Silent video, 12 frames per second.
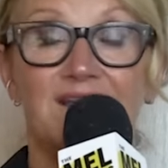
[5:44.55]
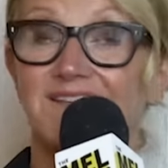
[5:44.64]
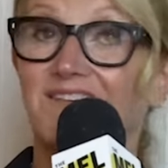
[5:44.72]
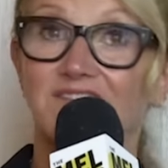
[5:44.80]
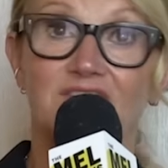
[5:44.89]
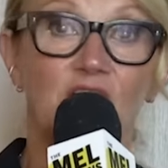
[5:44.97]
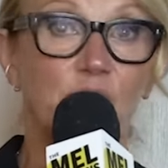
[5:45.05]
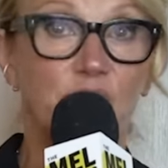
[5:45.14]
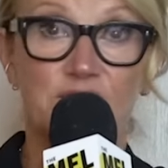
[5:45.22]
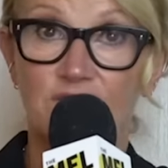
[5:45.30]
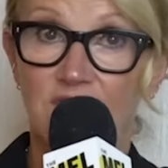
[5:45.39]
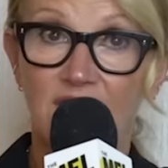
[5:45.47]
It doesn't help
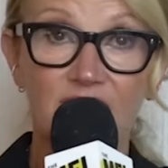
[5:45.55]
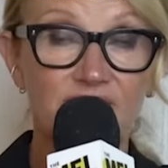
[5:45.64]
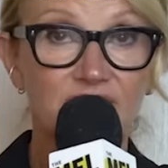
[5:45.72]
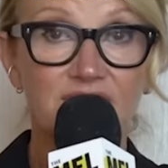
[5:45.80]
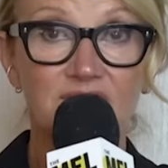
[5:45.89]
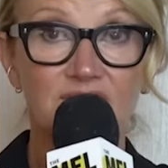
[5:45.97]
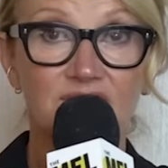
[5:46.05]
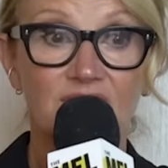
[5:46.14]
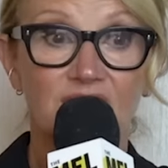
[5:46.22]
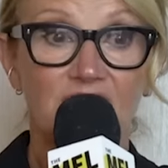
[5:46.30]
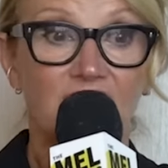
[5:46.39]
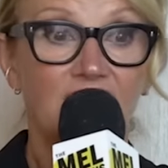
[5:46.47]
with your confidence.
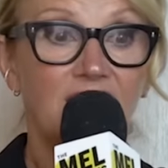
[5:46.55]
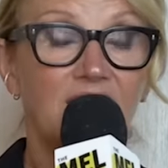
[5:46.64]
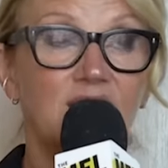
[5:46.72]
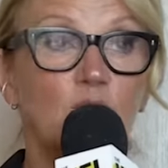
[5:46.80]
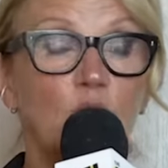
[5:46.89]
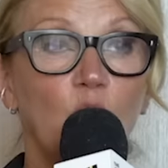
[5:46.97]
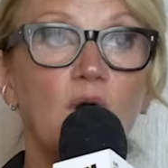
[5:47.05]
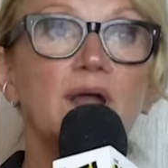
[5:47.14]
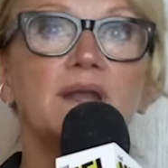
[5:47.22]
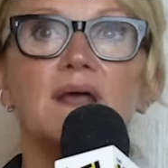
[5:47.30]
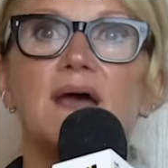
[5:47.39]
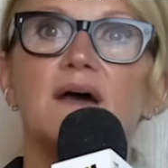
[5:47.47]
And
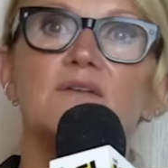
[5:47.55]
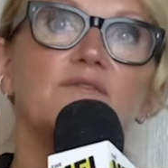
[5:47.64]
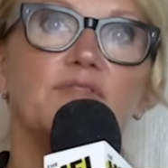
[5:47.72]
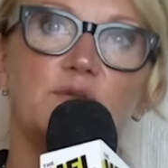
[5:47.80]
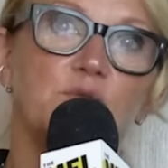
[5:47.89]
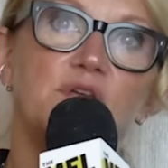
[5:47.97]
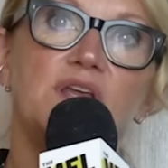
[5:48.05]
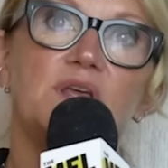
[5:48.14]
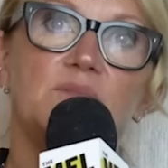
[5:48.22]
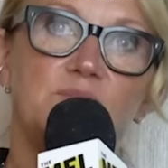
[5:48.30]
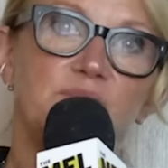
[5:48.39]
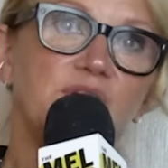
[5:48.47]
1 out of
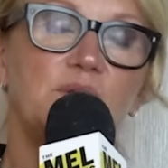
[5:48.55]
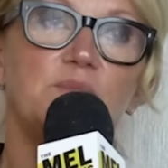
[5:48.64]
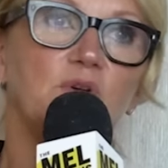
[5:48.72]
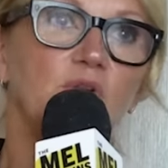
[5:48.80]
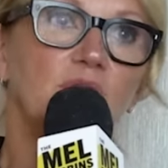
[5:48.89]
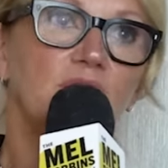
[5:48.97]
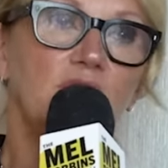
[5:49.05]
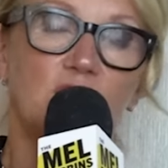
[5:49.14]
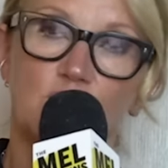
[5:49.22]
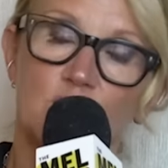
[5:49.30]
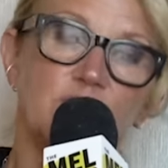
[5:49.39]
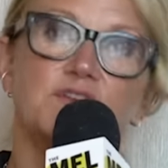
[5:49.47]
3 people,
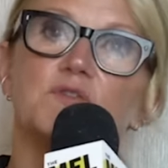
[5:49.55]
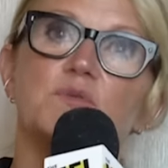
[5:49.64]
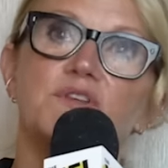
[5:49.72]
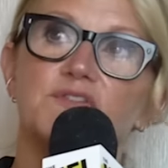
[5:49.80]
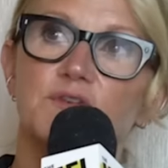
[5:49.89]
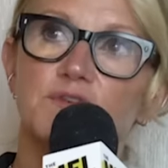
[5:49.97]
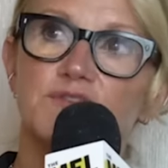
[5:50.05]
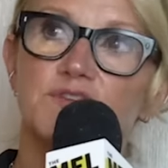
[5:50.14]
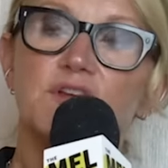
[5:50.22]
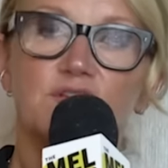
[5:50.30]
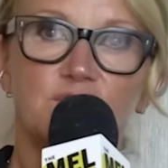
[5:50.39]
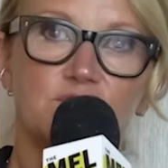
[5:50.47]
according to
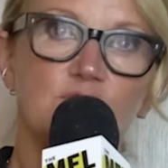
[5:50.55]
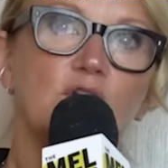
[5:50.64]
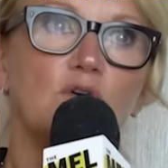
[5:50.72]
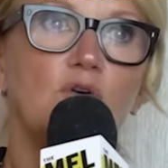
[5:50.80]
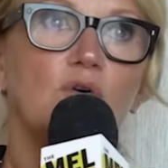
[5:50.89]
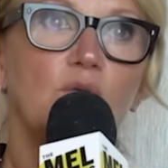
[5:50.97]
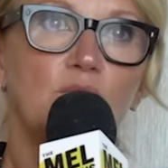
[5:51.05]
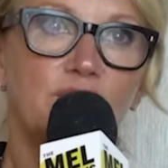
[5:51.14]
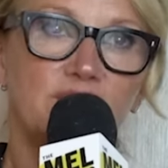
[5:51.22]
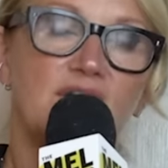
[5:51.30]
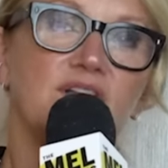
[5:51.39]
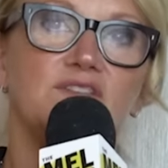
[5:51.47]
research, struggle
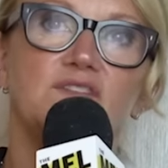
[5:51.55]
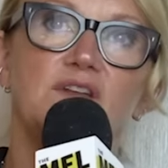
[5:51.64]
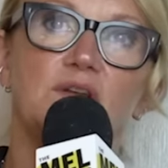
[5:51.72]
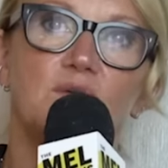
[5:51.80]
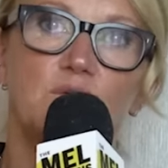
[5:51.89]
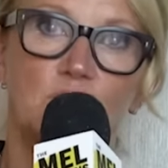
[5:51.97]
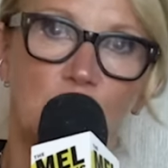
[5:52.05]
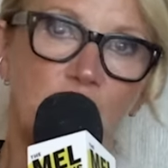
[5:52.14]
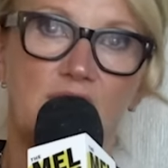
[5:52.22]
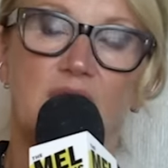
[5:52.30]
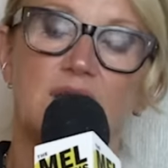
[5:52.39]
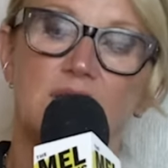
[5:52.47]
with constant
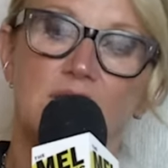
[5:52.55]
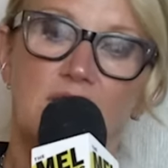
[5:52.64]
worrying.